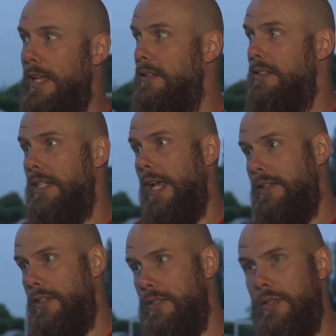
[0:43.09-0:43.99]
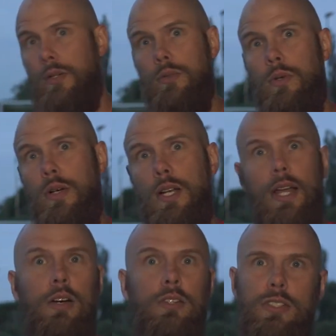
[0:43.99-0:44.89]
And then to get the two goals quite
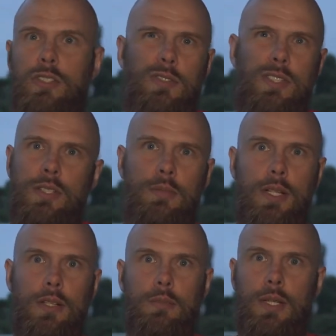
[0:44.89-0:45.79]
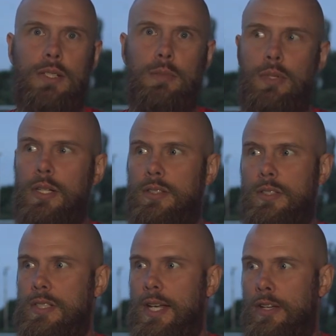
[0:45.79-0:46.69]
late on just obviously makes it brilliant.
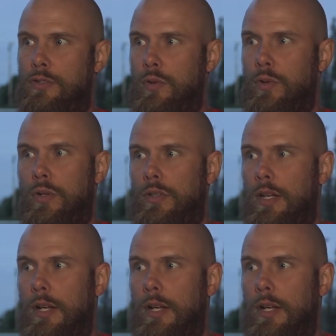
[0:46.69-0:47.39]
So to get a draw,